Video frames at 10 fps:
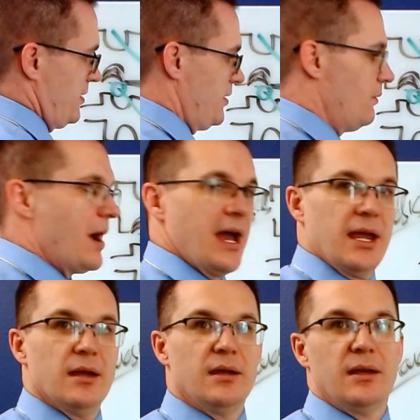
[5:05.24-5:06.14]
Why?
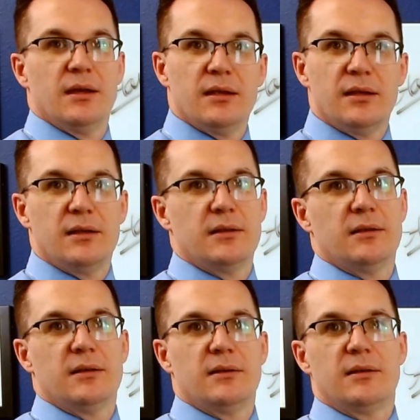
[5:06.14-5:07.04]

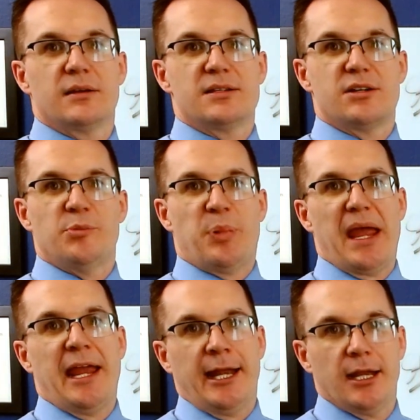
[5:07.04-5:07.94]
Because you're in
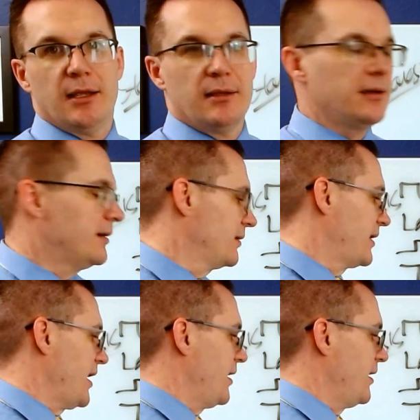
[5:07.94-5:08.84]
pain,
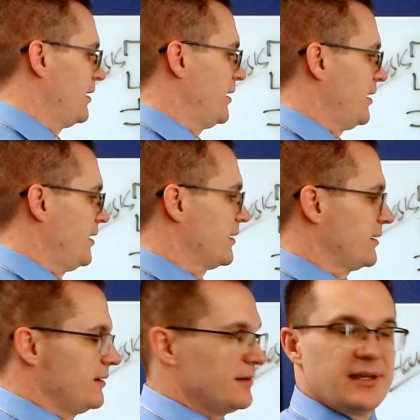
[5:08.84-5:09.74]
okay? You're
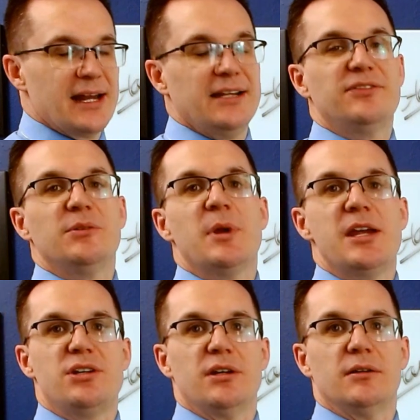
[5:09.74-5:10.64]
gonna got
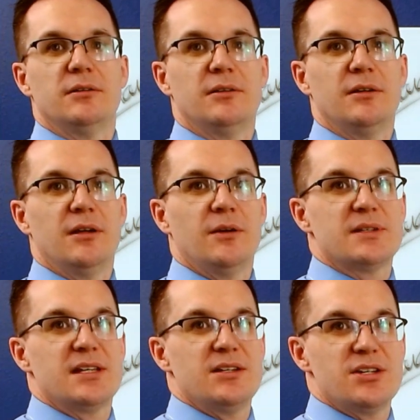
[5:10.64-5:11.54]
inflammation.
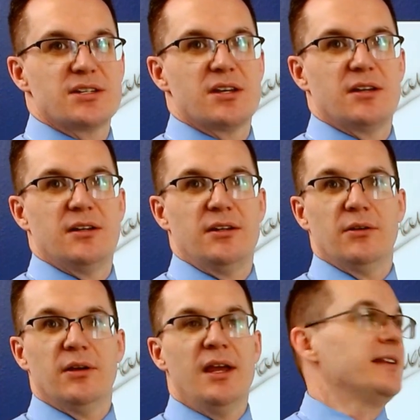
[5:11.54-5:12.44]
What's the injection gonna
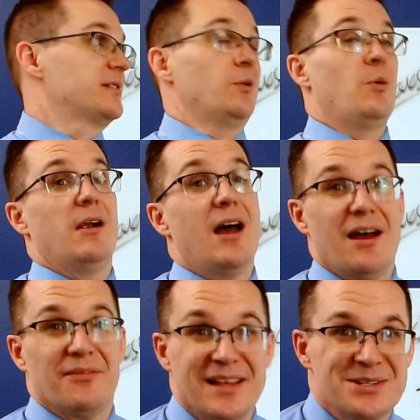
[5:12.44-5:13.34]
do? It's gonna wear
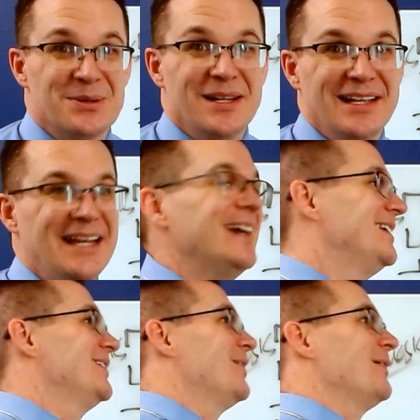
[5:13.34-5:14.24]
off, that's what.
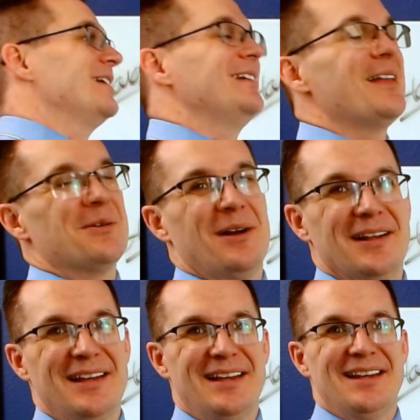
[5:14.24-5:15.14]
Then you go get another one.
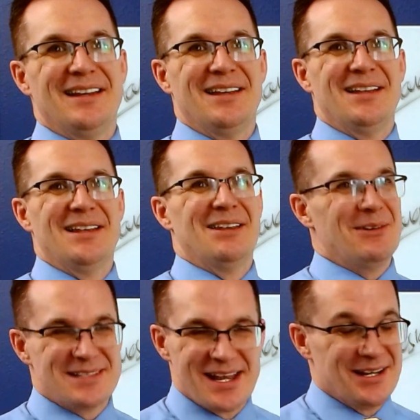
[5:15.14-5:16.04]
Then
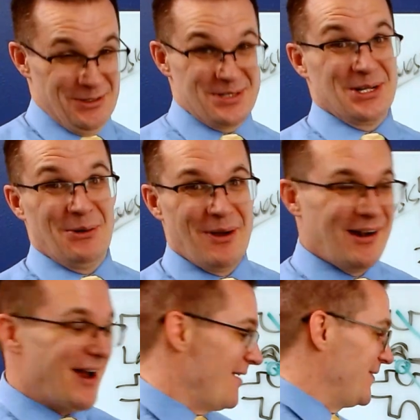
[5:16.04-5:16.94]
what's that gonna do? It's gonna wear
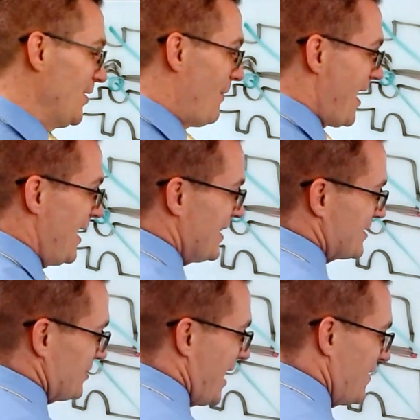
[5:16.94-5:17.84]
off. You know why? Because
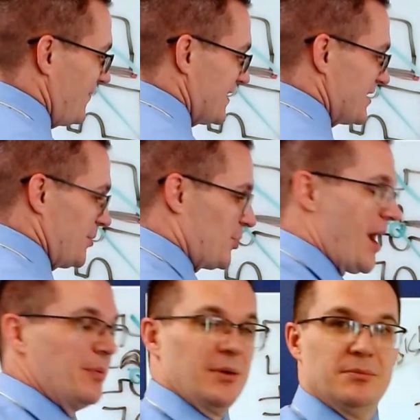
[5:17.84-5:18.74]
you're not fixing the
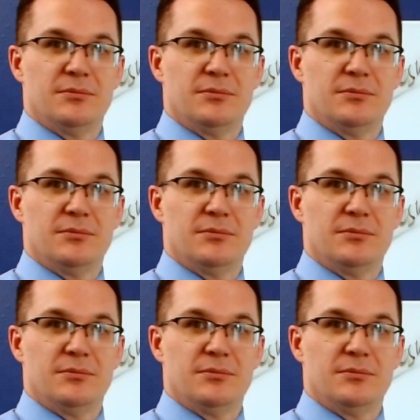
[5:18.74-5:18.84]
problem.